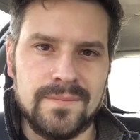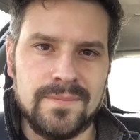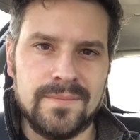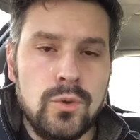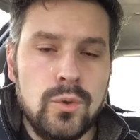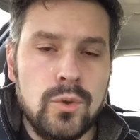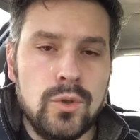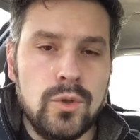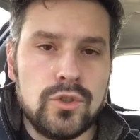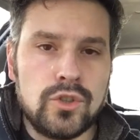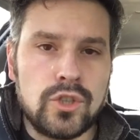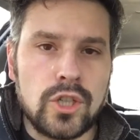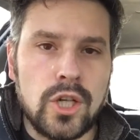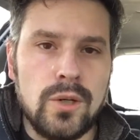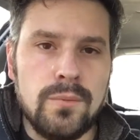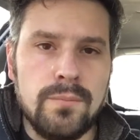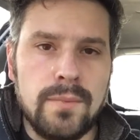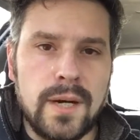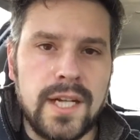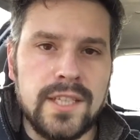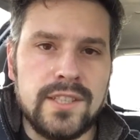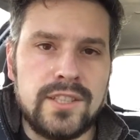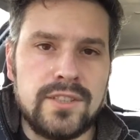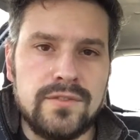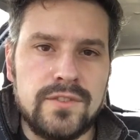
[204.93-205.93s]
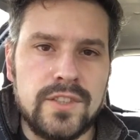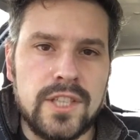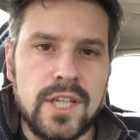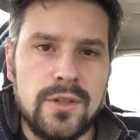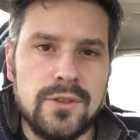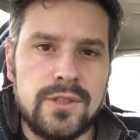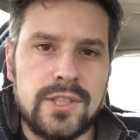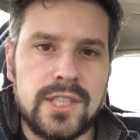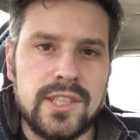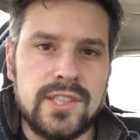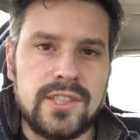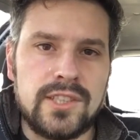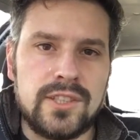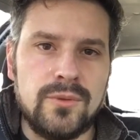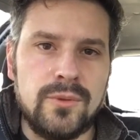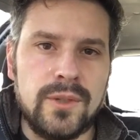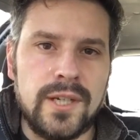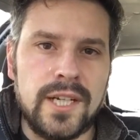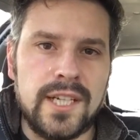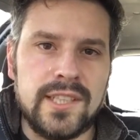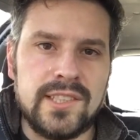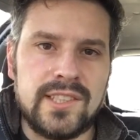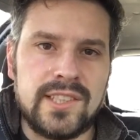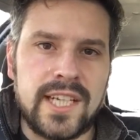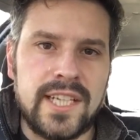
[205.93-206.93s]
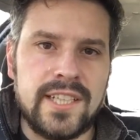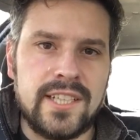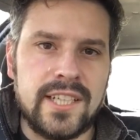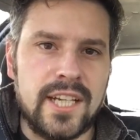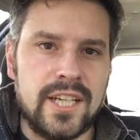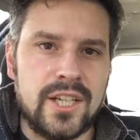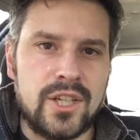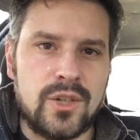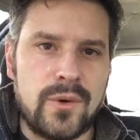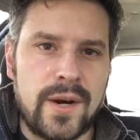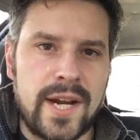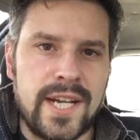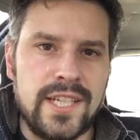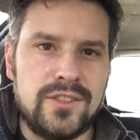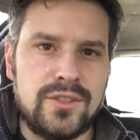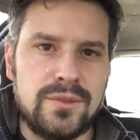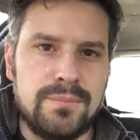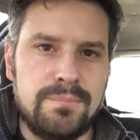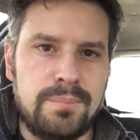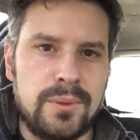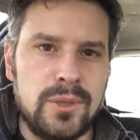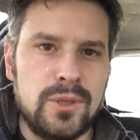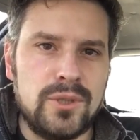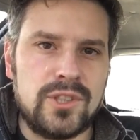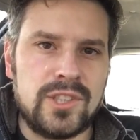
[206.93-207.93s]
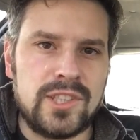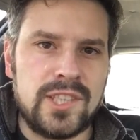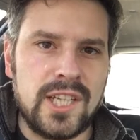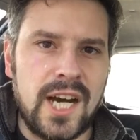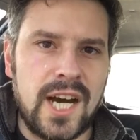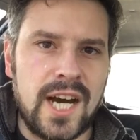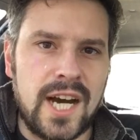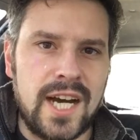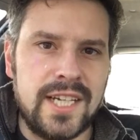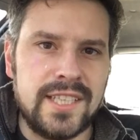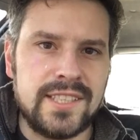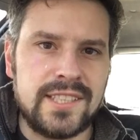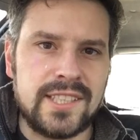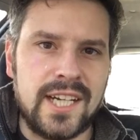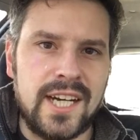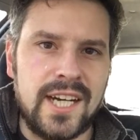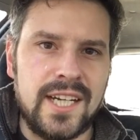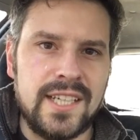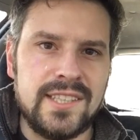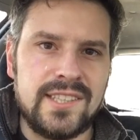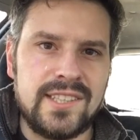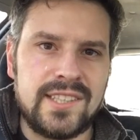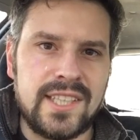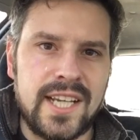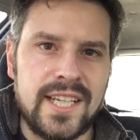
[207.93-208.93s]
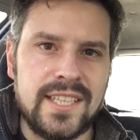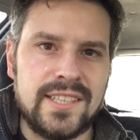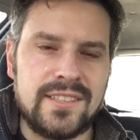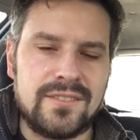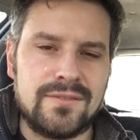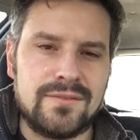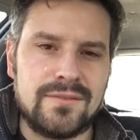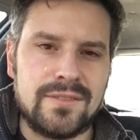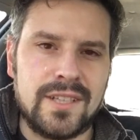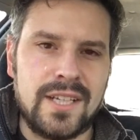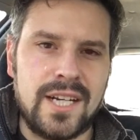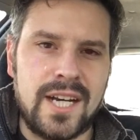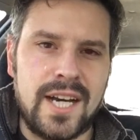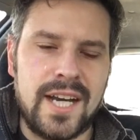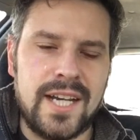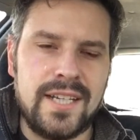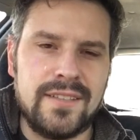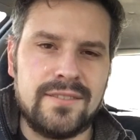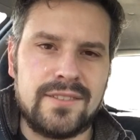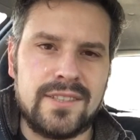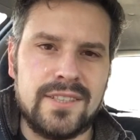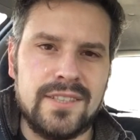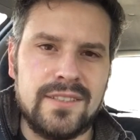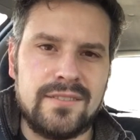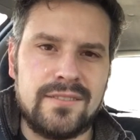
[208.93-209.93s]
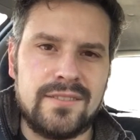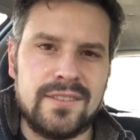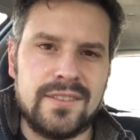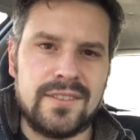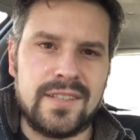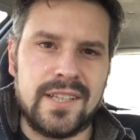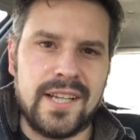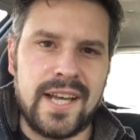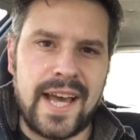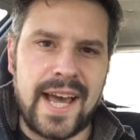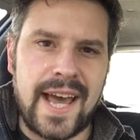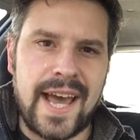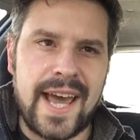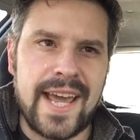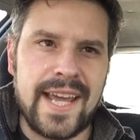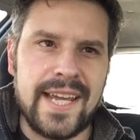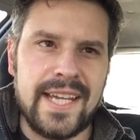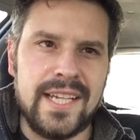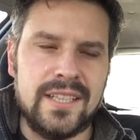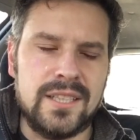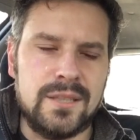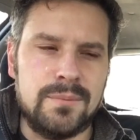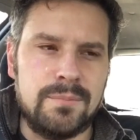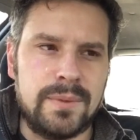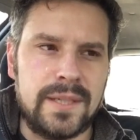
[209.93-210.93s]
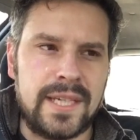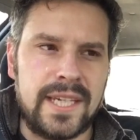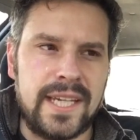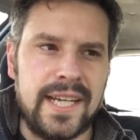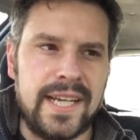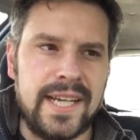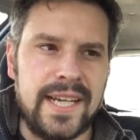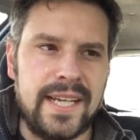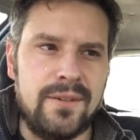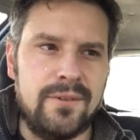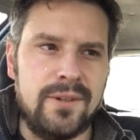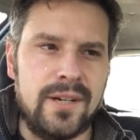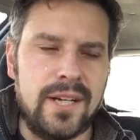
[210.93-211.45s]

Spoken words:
You also might have noticed that when I said great bustard, I said that I had the A at the beginning.